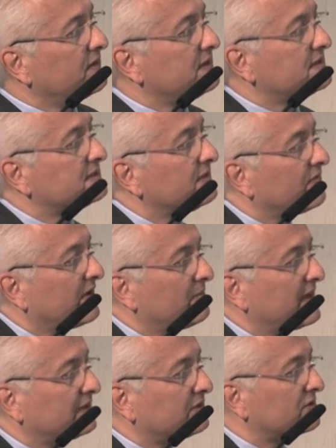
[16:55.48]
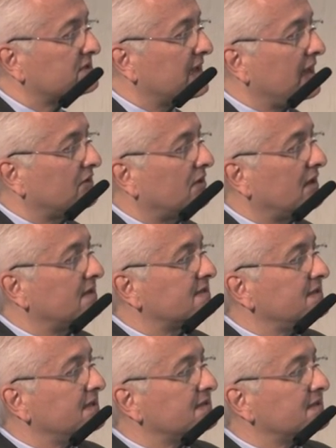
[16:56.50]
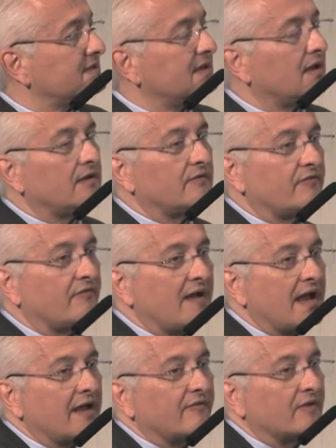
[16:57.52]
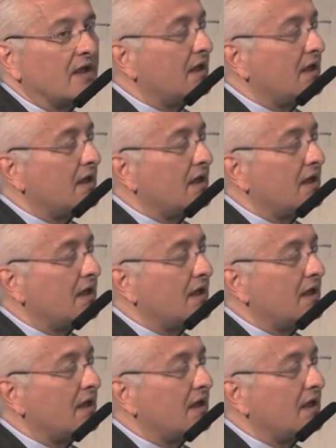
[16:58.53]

this inflammatory cytokine six C L five